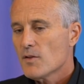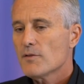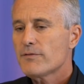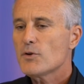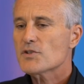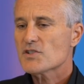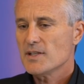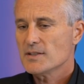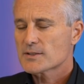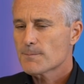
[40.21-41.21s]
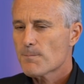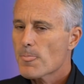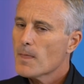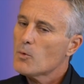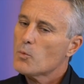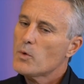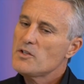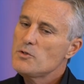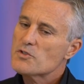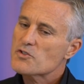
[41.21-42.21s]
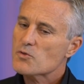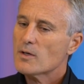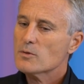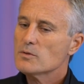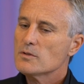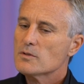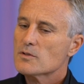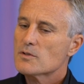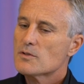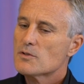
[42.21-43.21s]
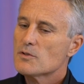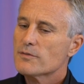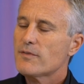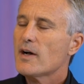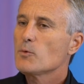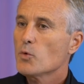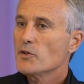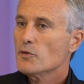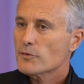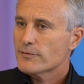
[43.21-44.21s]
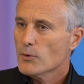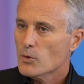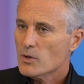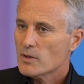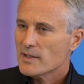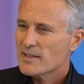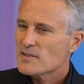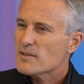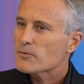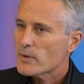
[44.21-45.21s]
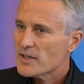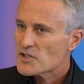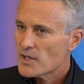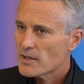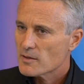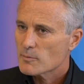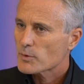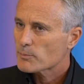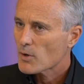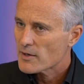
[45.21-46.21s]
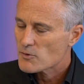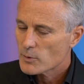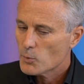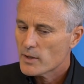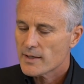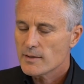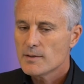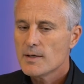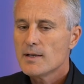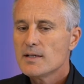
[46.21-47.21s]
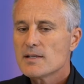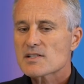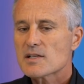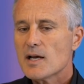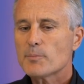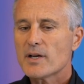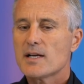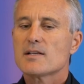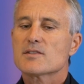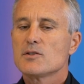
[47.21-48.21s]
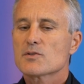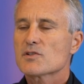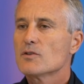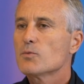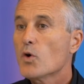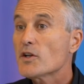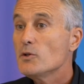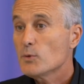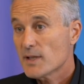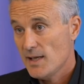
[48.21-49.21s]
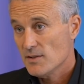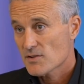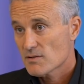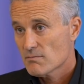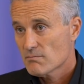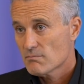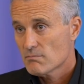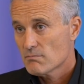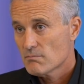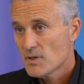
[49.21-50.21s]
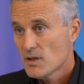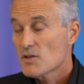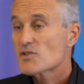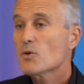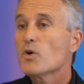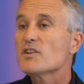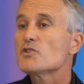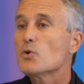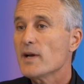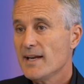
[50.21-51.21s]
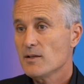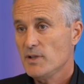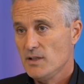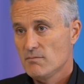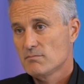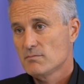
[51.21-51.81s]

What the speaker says: The first is, when you struggle to define what you're for in a differentiated and proprietary way, start by asking yourself, what are you against? So what is your enemy?